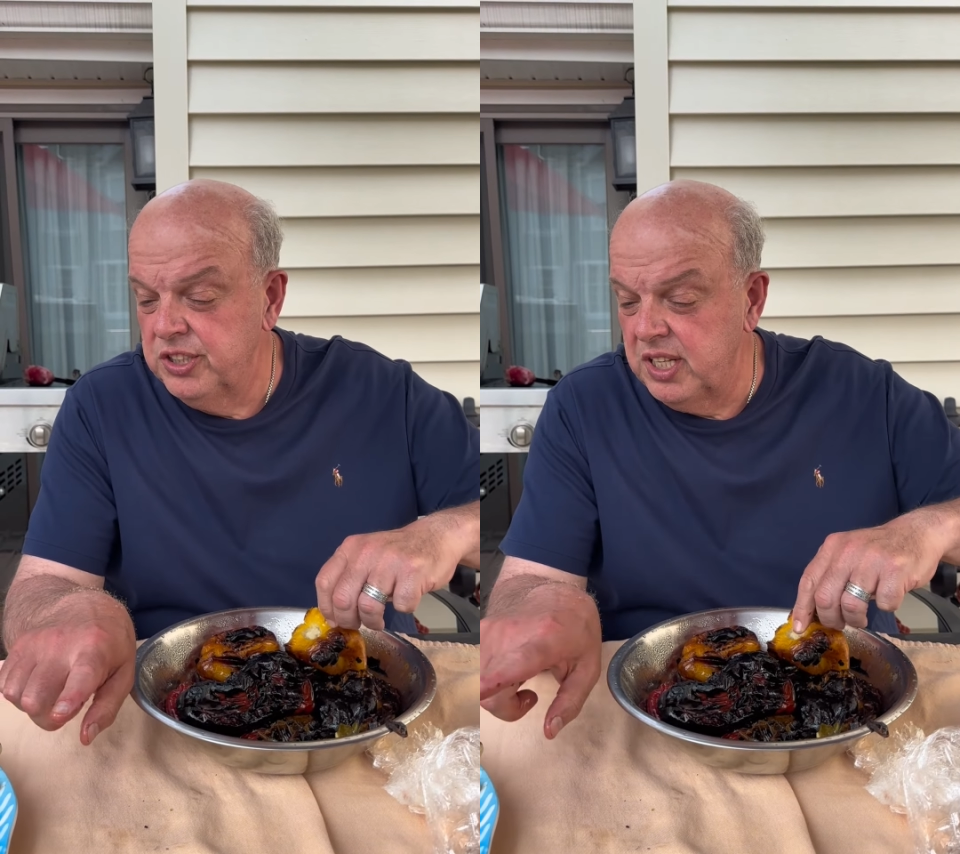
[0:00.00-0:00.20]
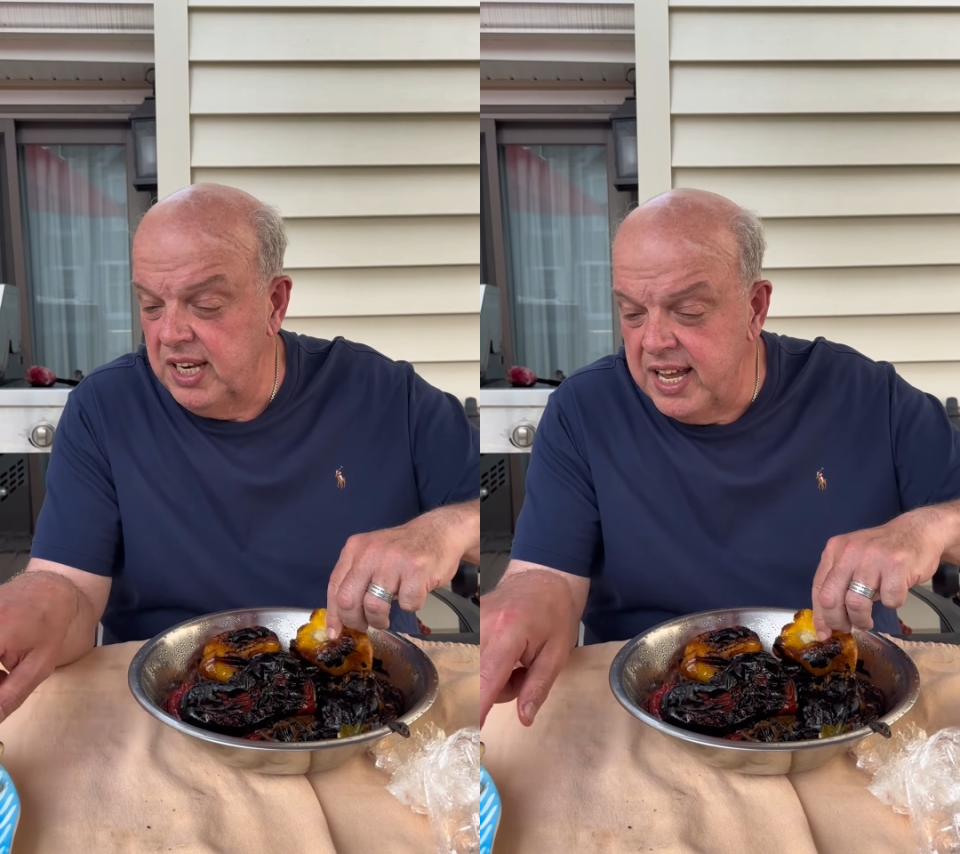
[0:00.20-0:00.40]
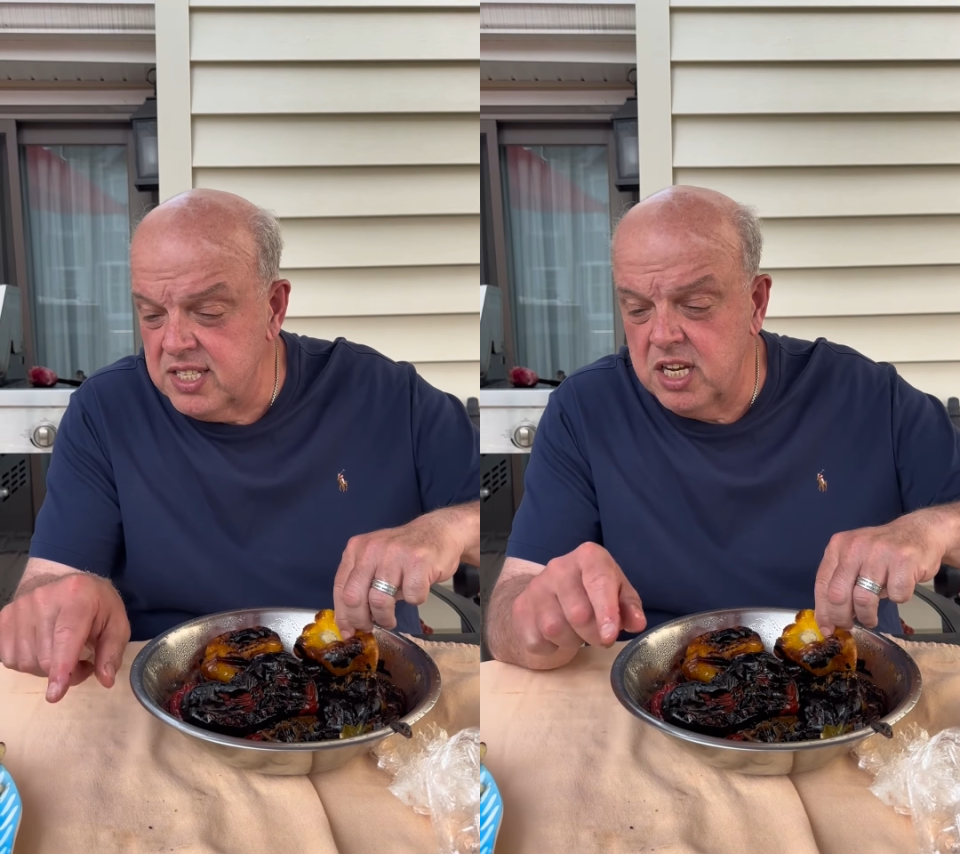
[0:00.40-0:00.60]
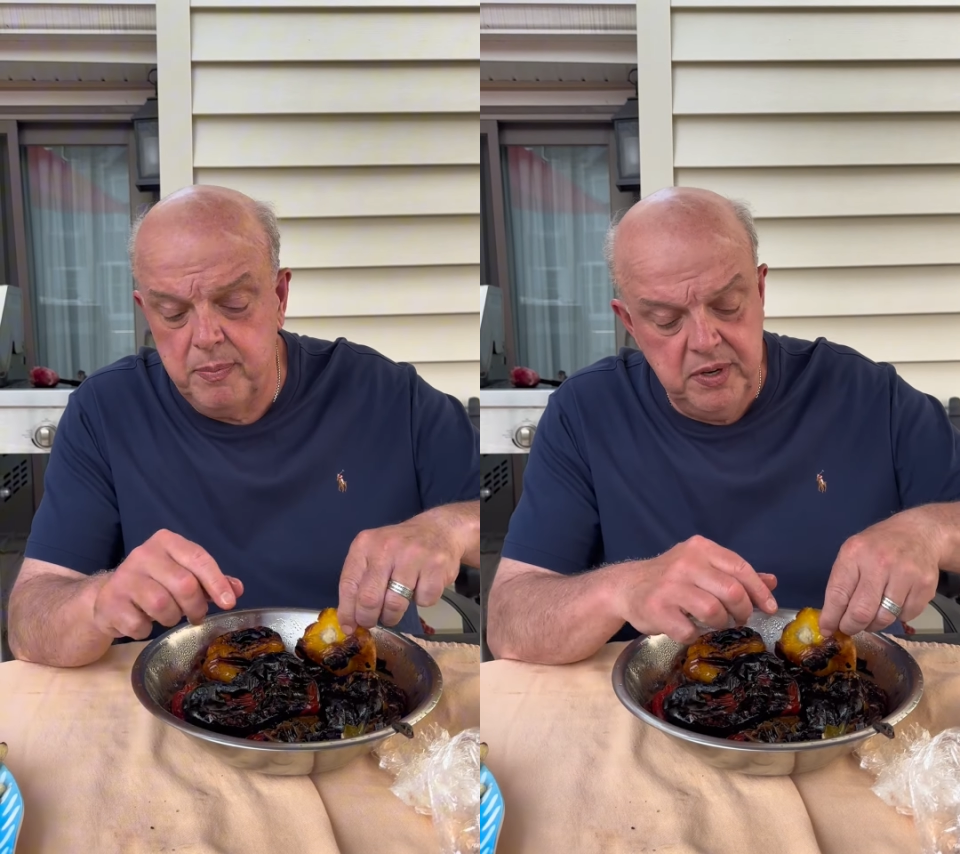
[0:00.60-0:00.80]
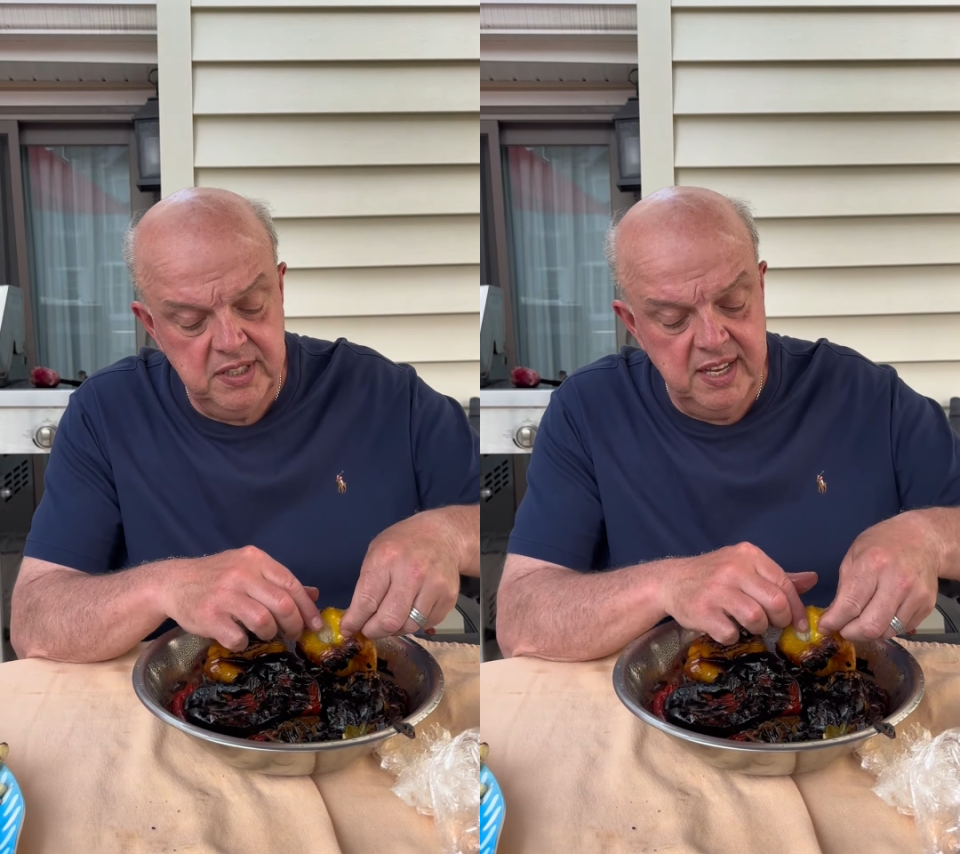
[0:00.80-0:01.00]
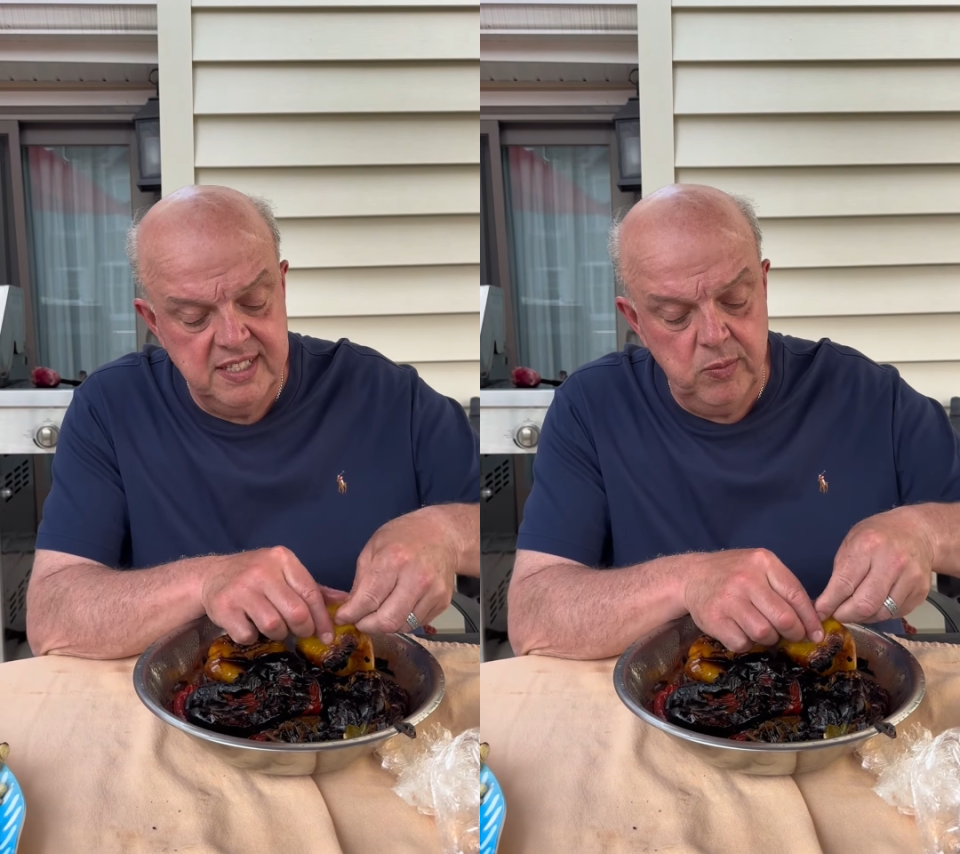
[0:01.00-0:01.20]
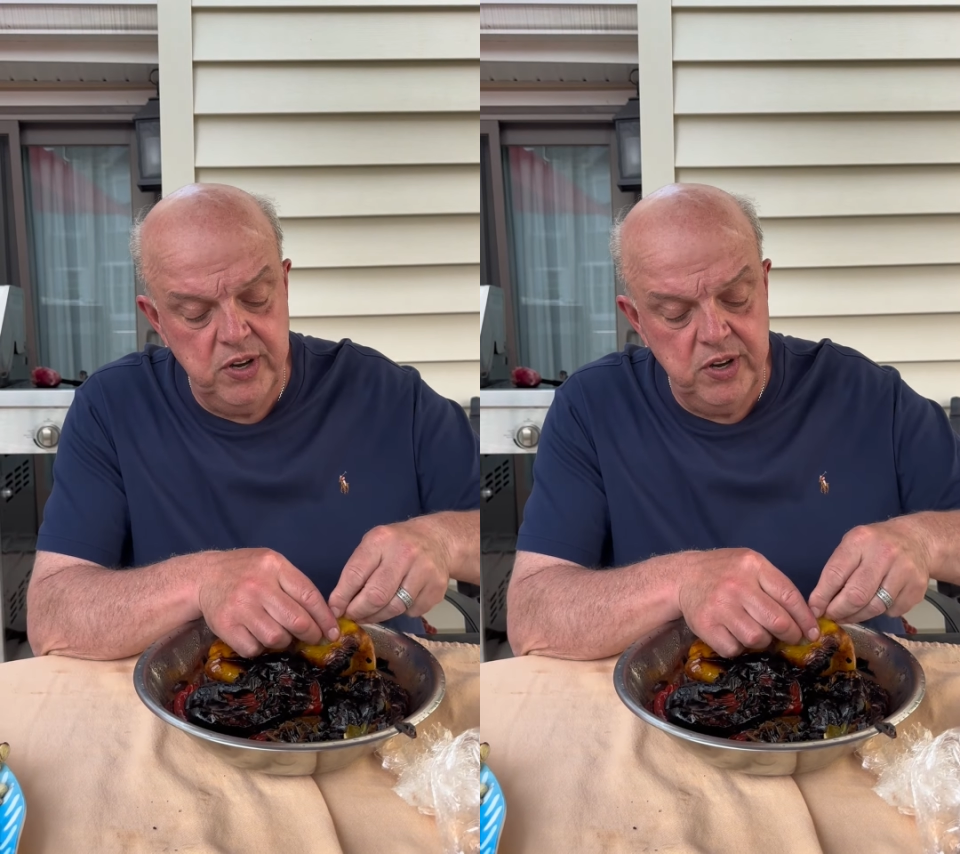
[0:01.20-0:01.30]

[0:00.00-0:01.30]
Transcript: the last couple of things that